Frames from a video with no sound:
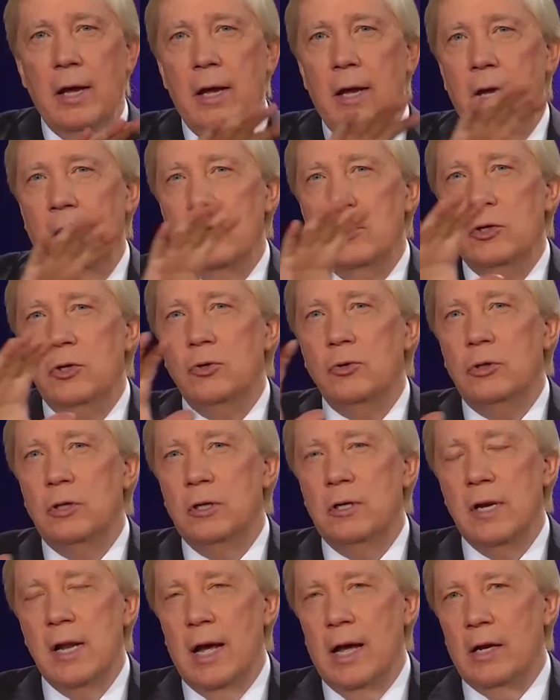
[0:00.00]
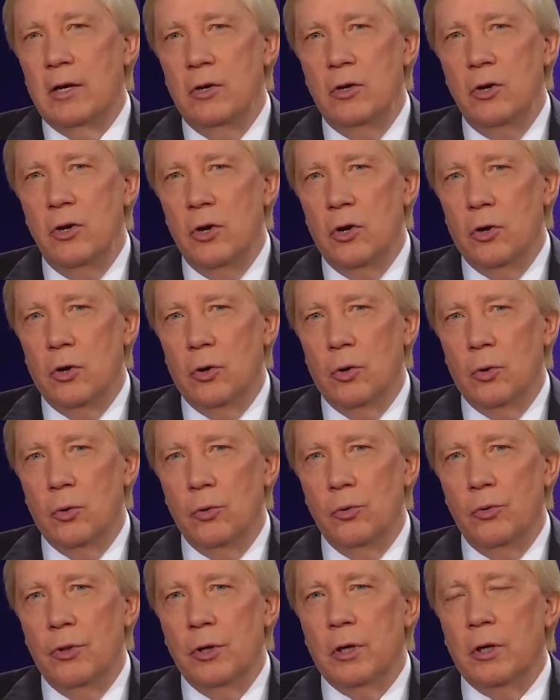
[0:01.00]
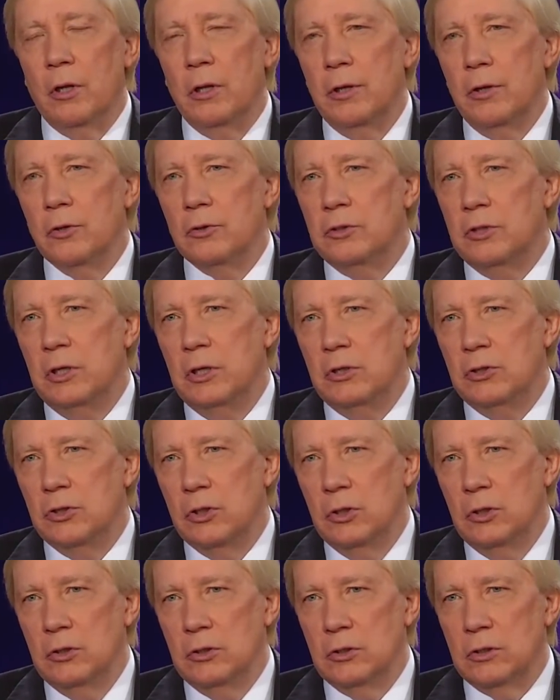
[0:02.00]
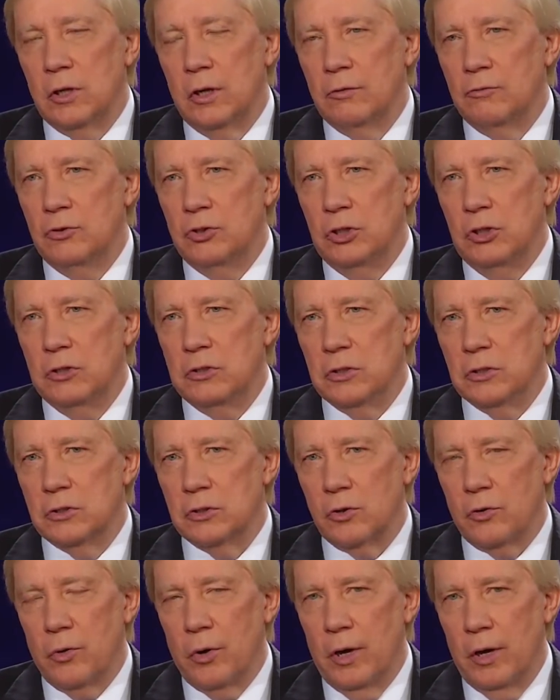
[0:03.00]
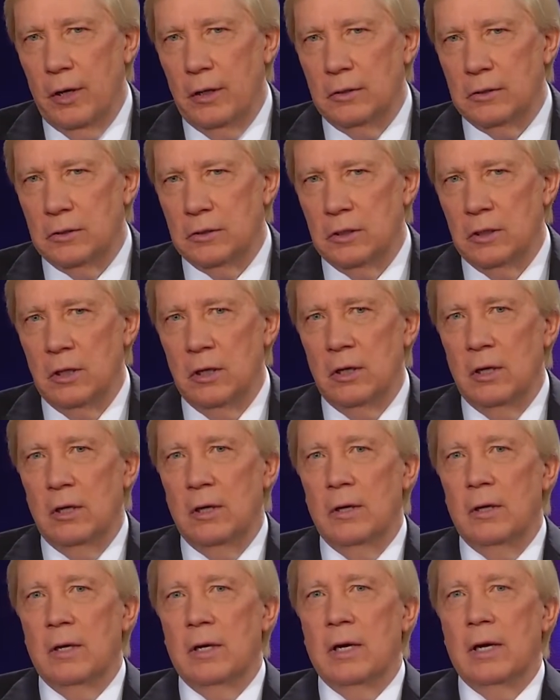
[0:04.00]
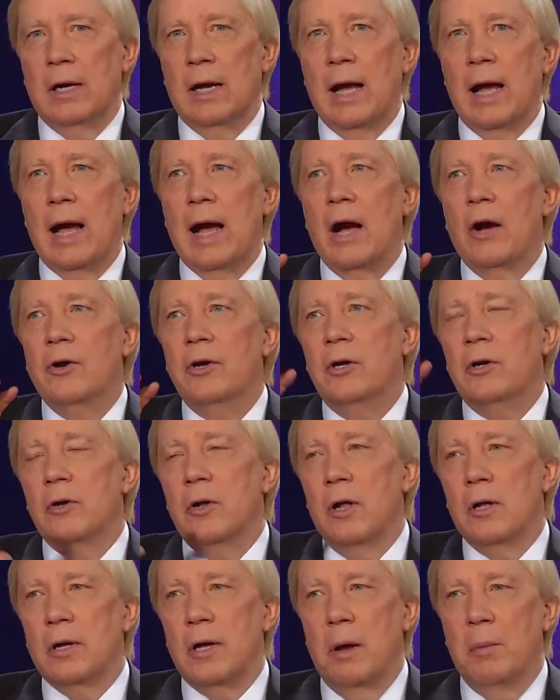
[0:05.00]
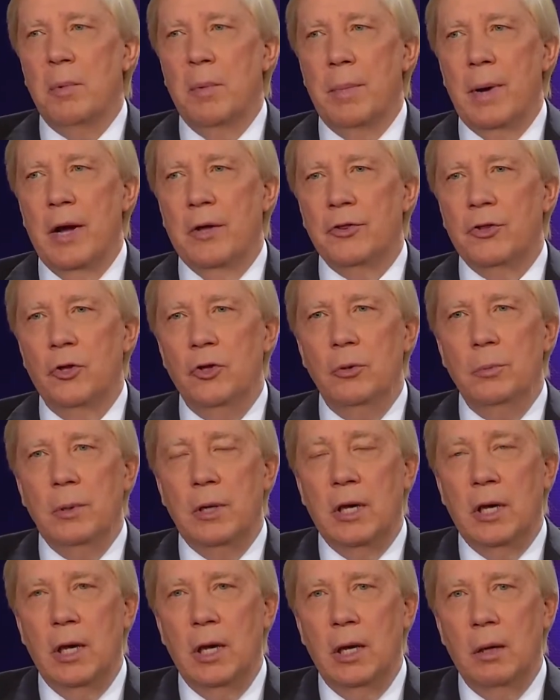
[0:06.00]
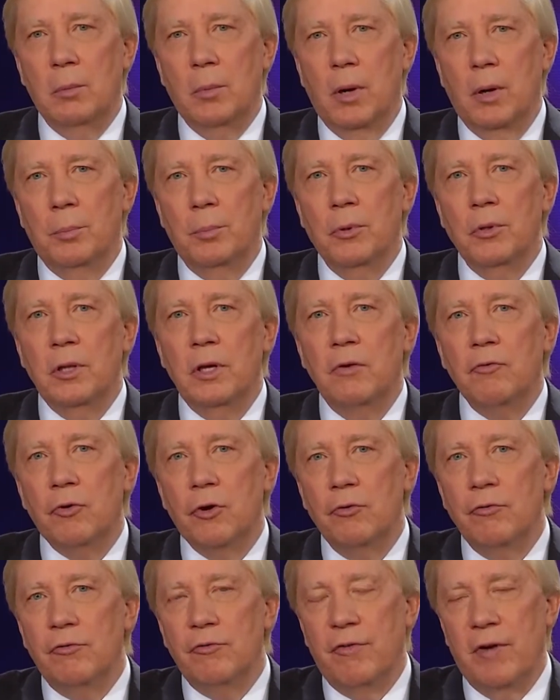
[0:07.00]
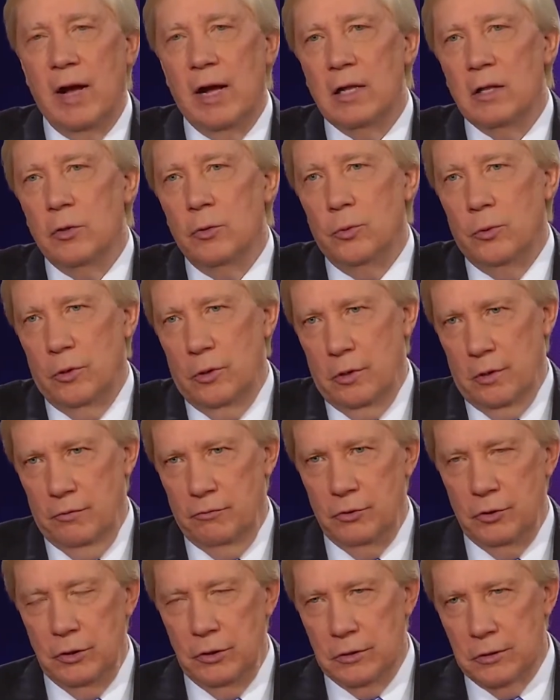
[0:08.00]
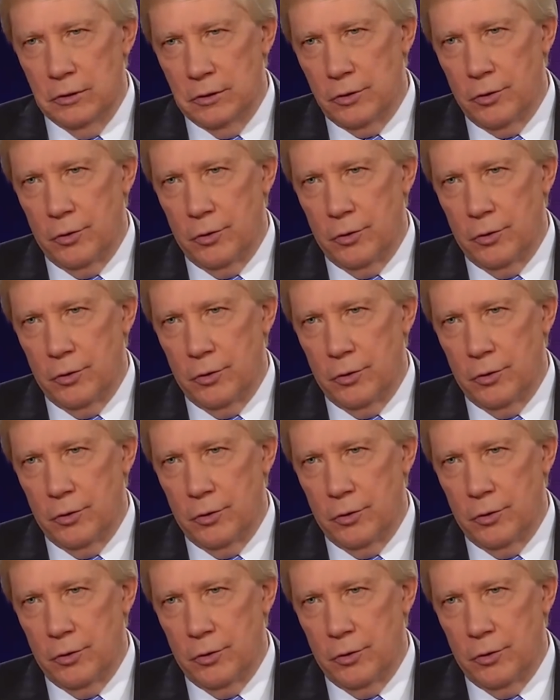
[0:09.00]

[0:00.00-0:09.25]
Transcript: And you did not know the clear teachings of Jesus Christ. How did it all come about that you became a believer and follower of Jesus